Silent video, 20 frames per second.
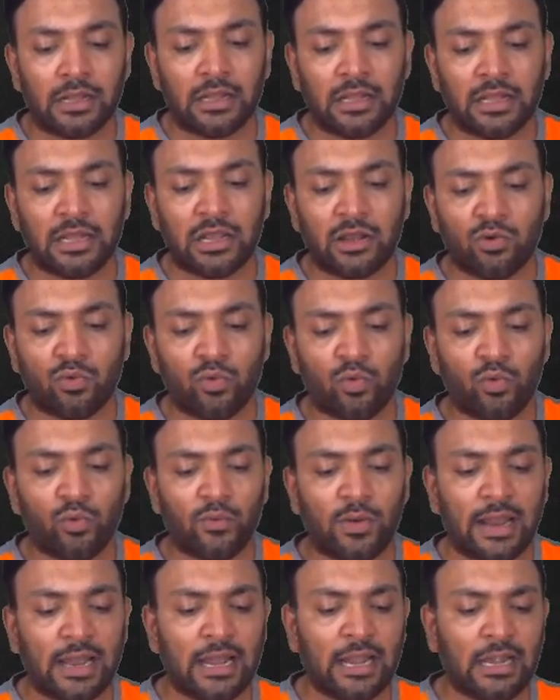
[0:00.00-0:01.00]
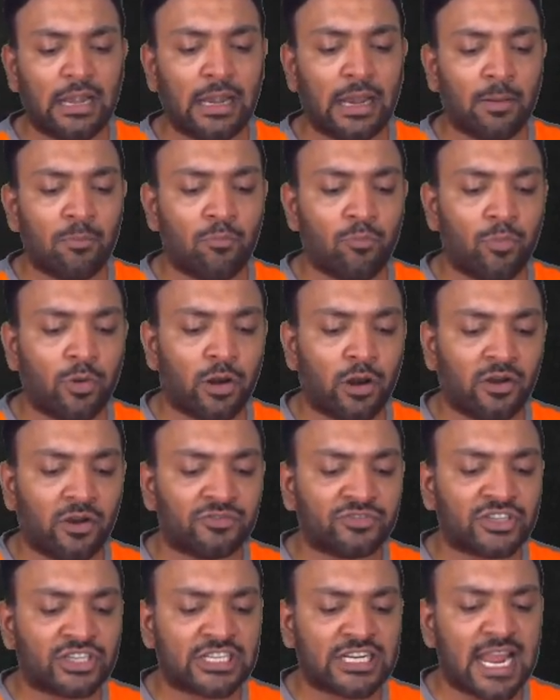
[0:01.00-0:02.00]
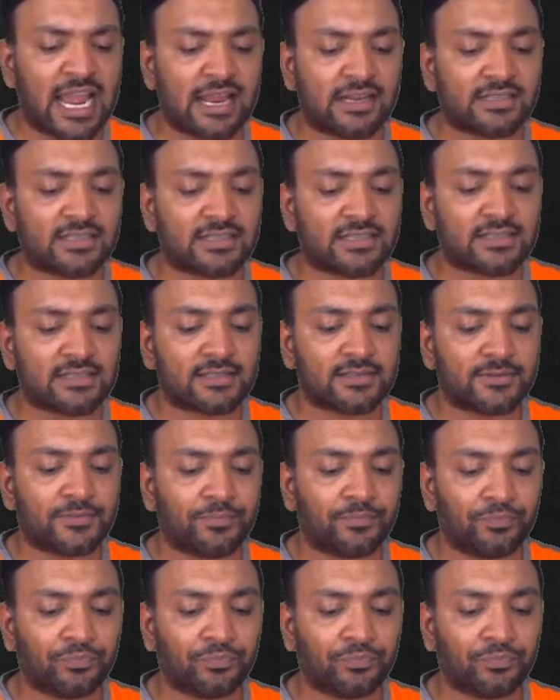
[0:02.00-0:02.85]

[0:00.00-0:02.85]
equivalent number of shares